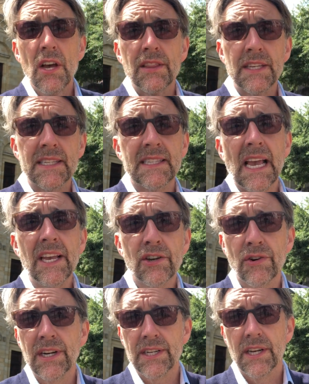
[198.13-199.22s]
The
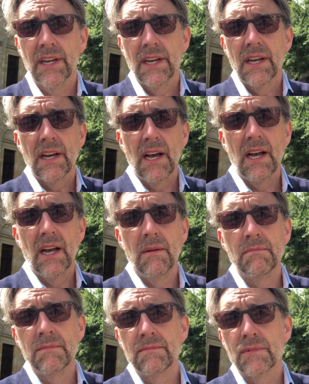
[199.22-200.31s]
sacred
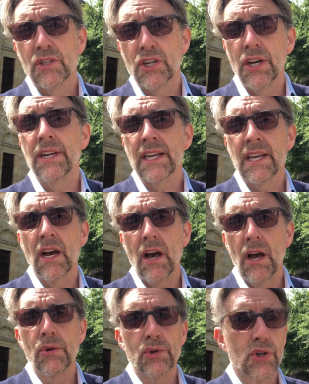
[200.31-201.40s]
Guernica oak